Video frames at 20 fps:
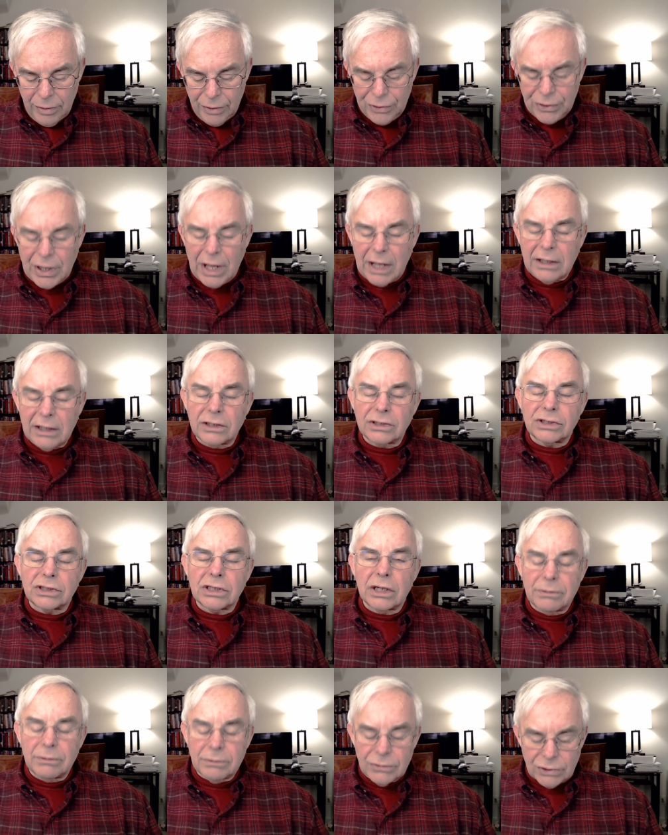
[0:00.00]

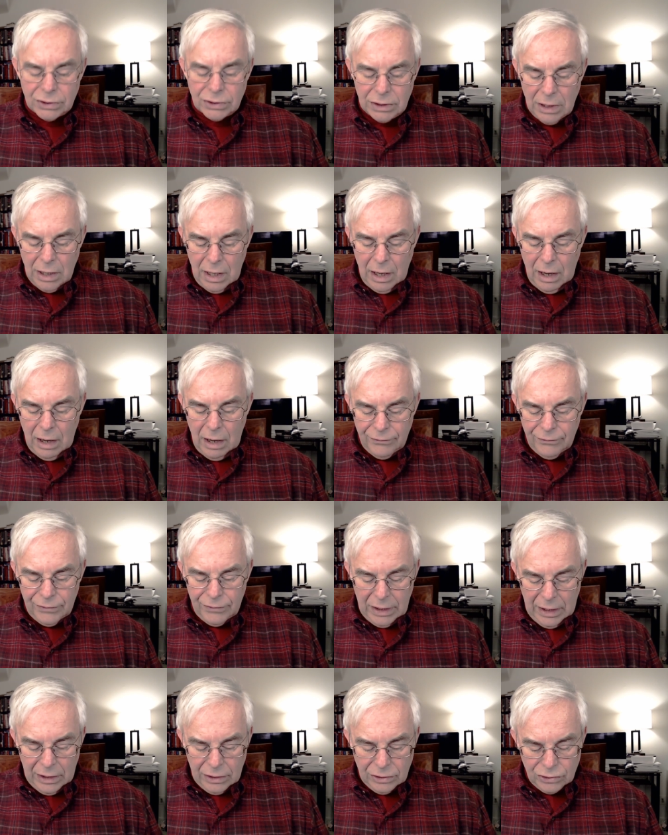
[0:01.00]
mythologems of
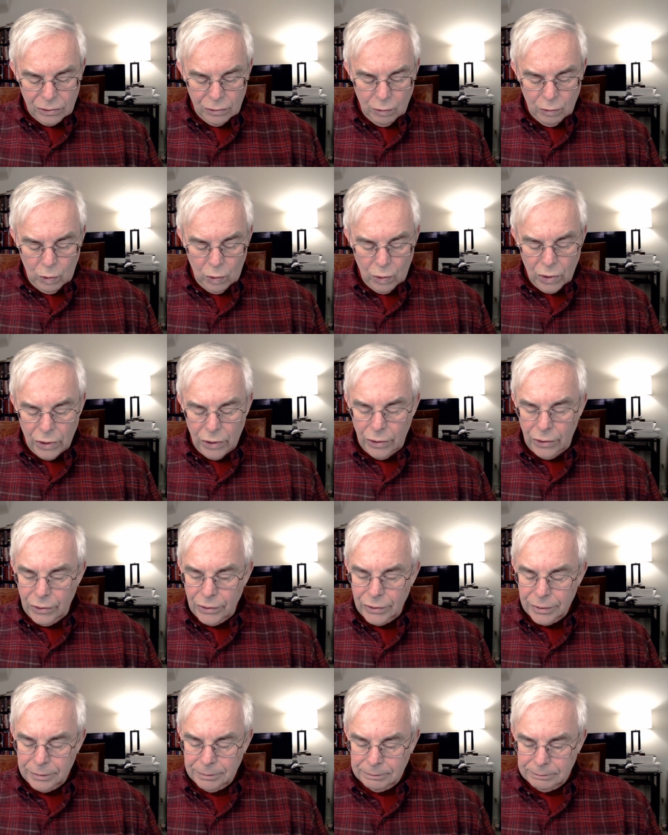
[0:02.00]
the ancient
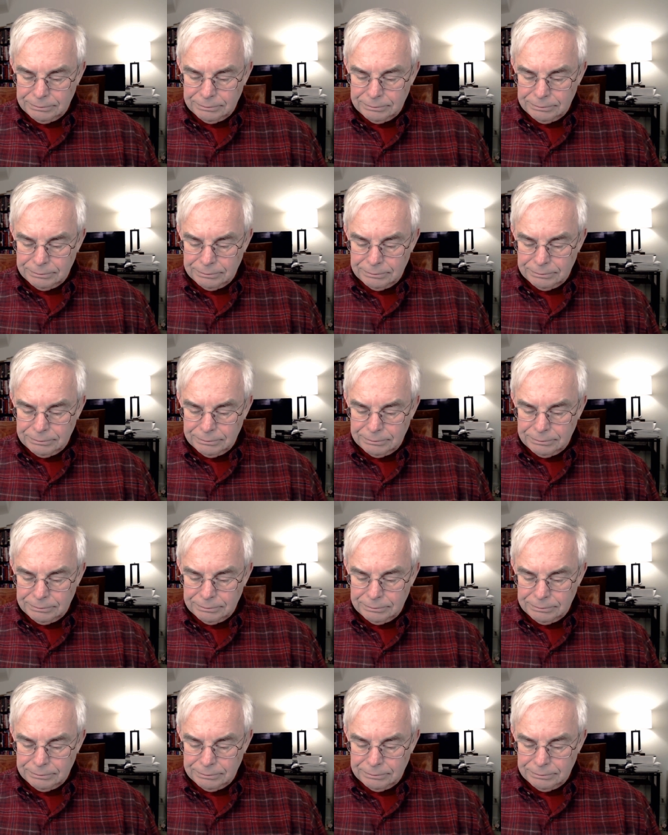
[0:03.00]
world."